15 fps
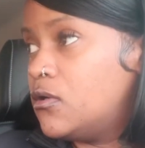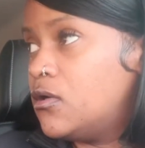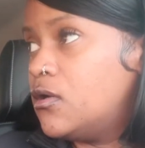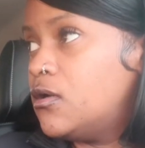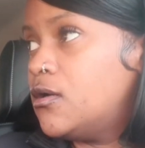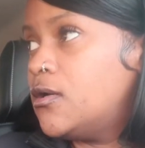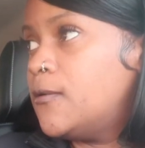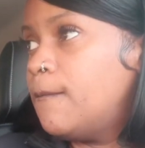
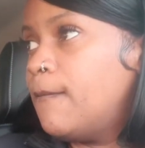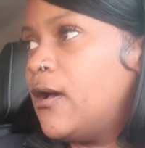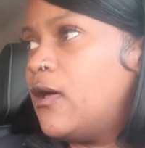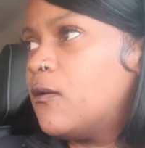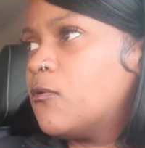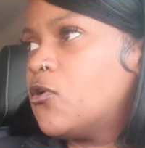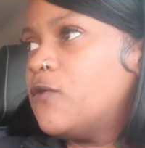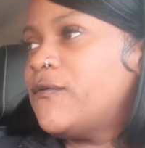Um, I
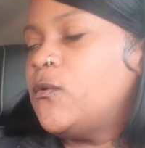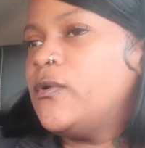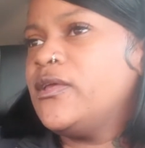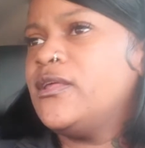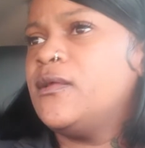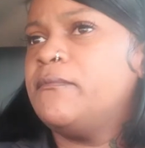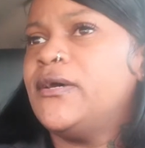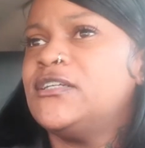don't know if I want to
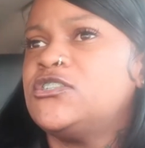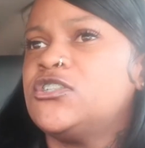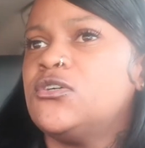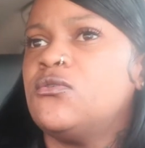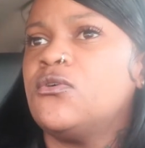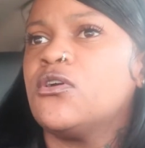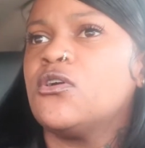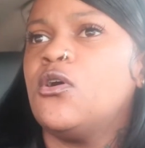get a matcha
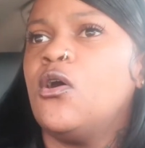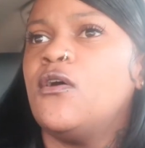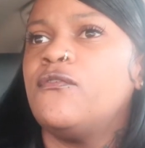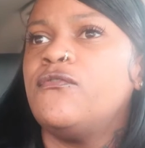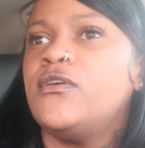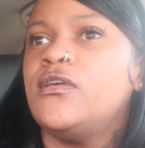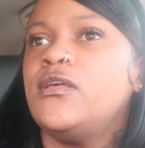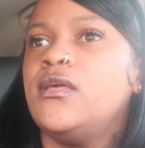or a
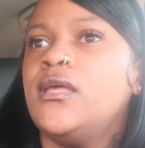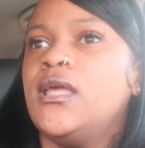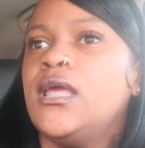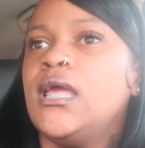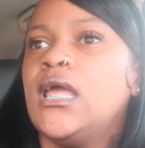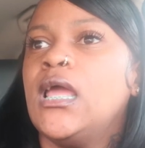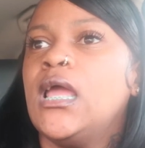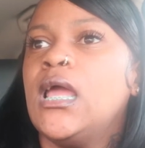coffee.
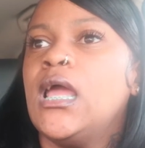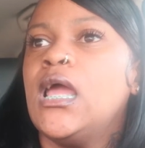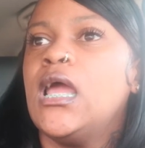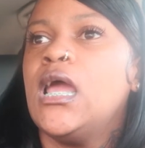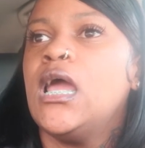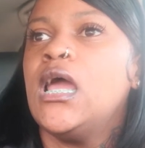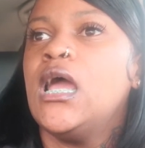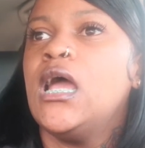
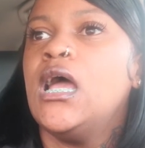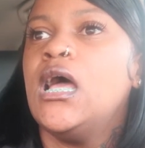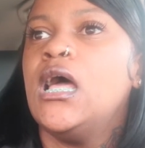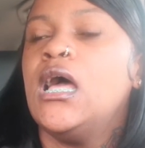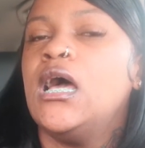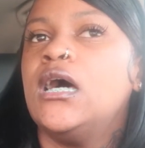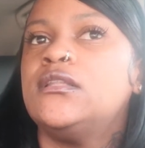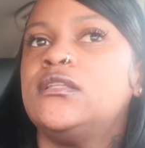
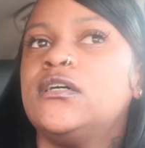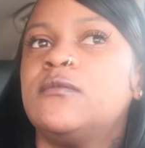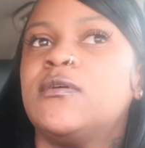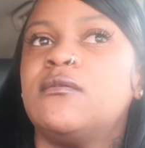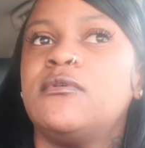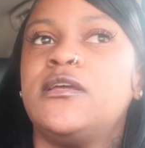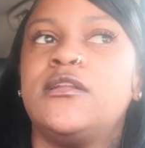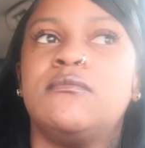I think I'll
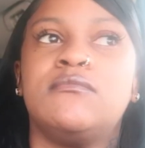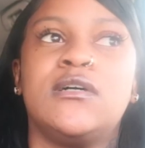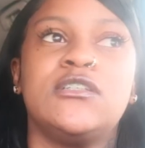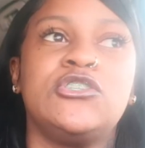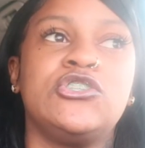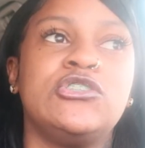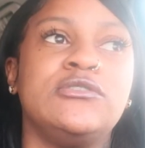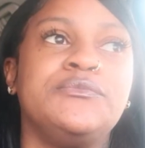probably get a
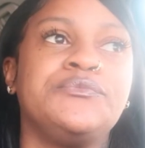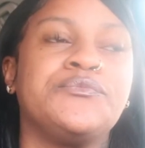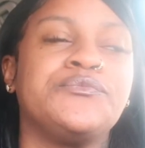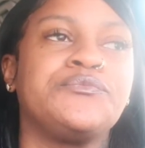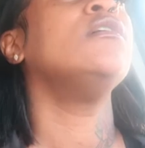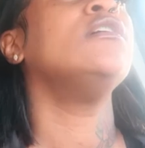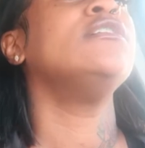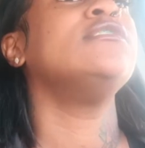matcha.
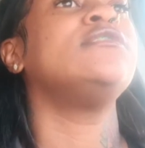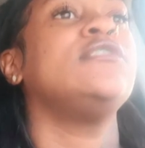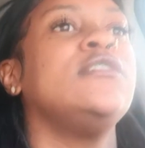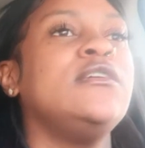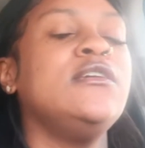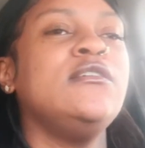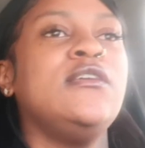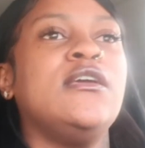
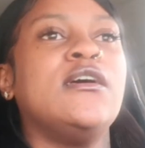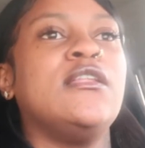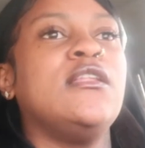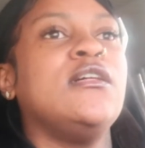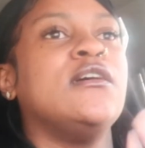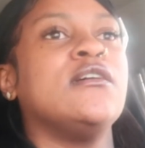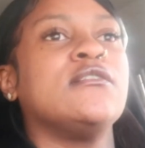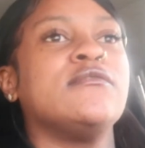See? Yeah,
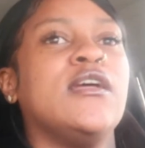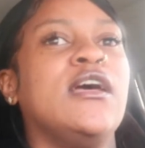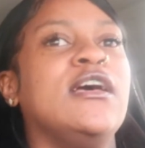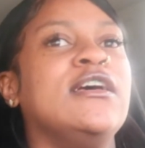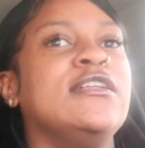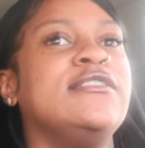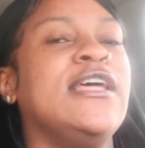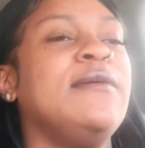look.
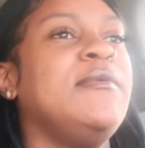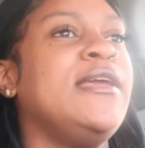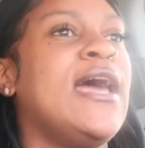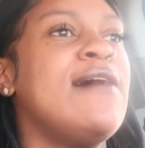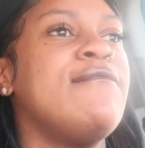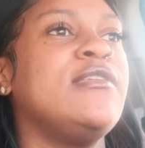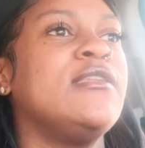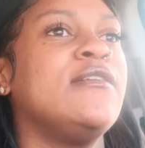They be
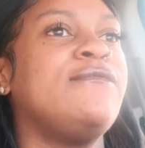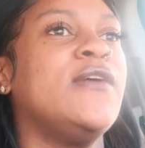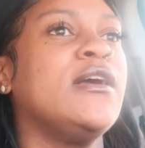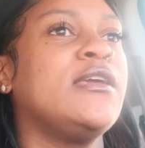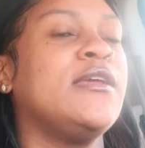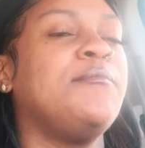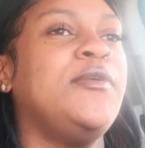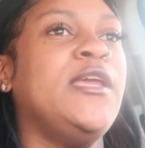having the
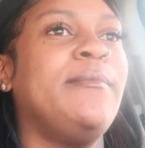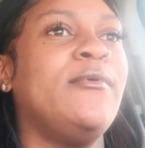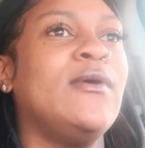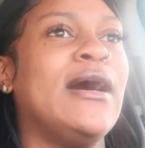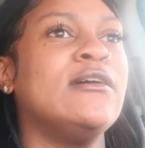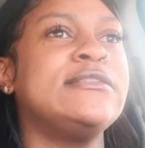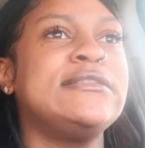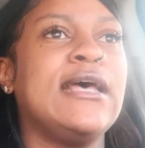fucking people
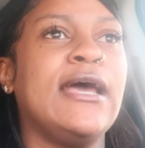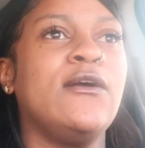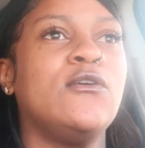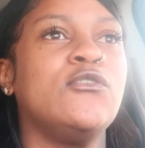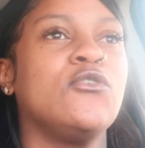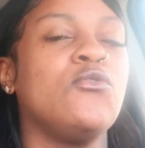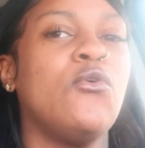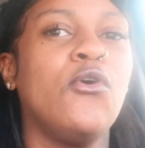outside on
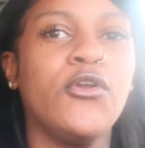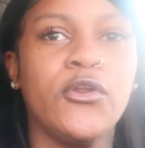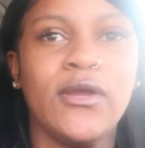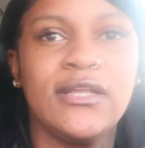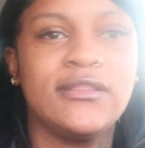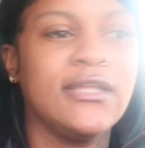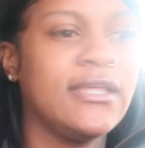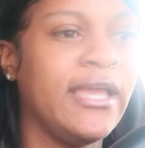the corner
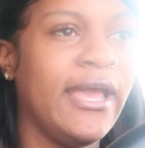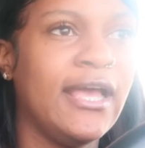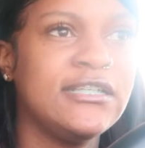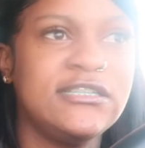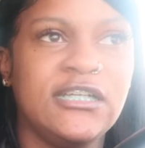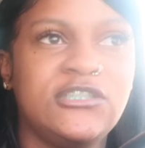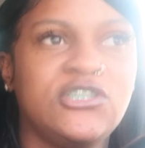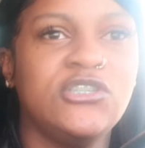at the gas
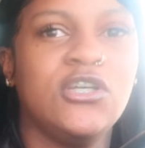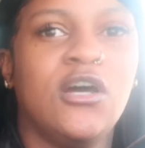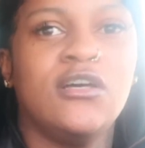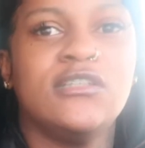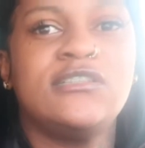station, y'all.